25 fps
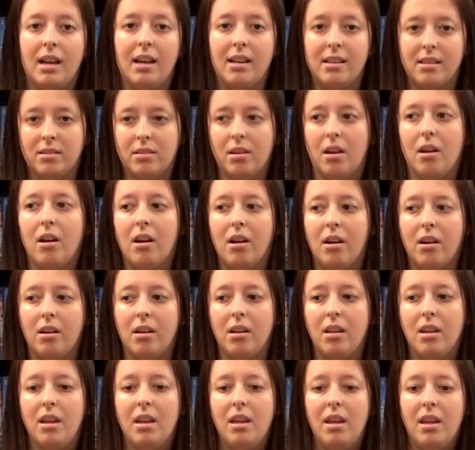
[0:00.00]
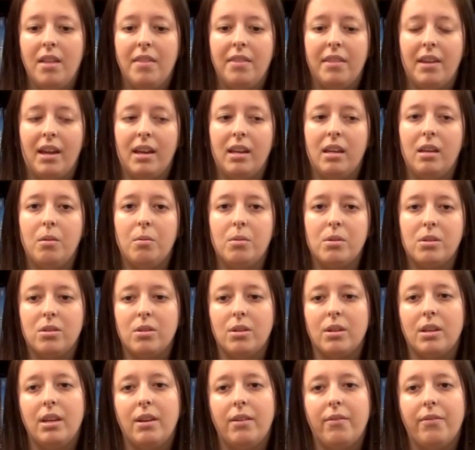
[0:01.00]
I saw that he was
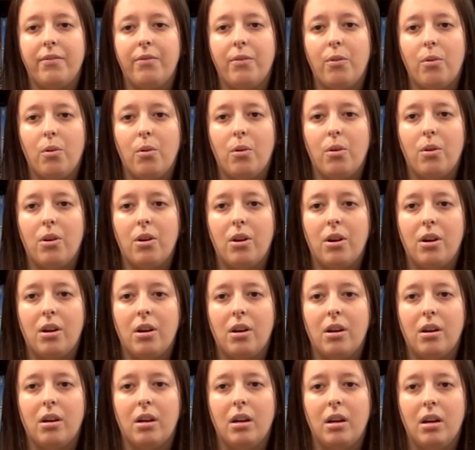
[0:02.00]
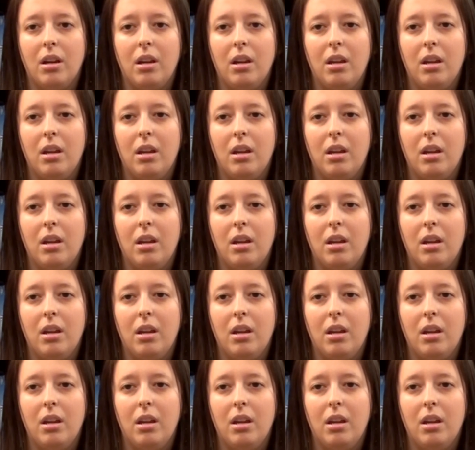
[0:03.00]
looking for